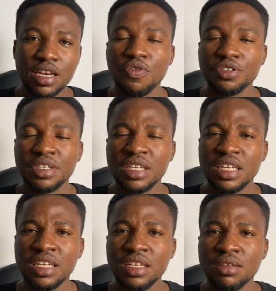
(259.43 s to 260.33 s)

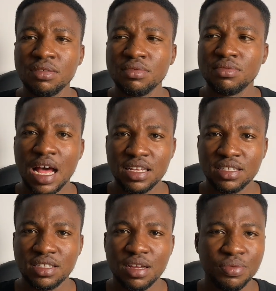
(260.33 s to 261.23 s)
Unfortunately, he
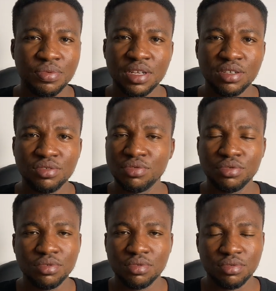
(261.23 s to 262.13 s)
passed away
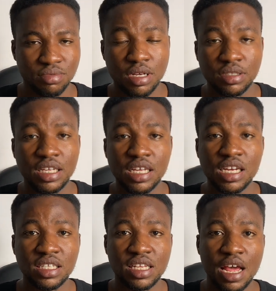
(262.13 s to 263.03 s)
through
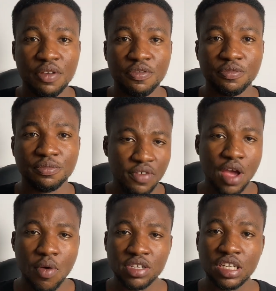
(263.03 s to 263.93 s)
taking his life.
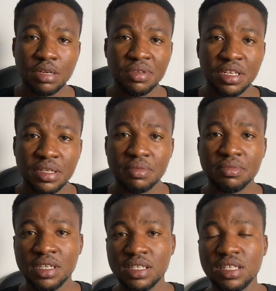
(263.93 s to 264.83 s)
If you are watching me,
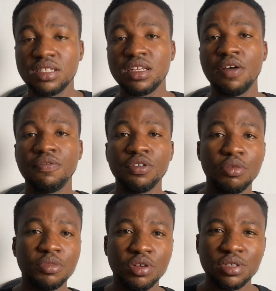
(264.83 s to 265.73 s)
this is a
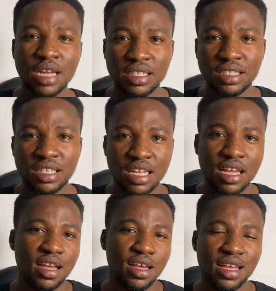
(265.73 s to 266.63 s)
phenomenon that
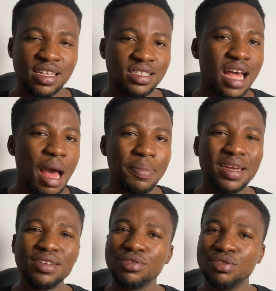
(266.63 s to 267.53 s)
is
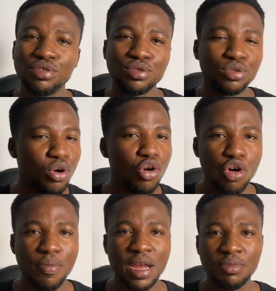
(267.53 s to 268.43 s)
happening to
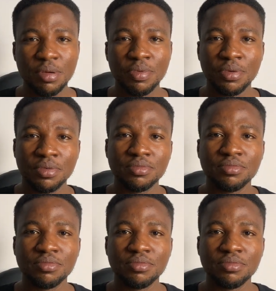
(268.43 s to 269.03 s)
so many people.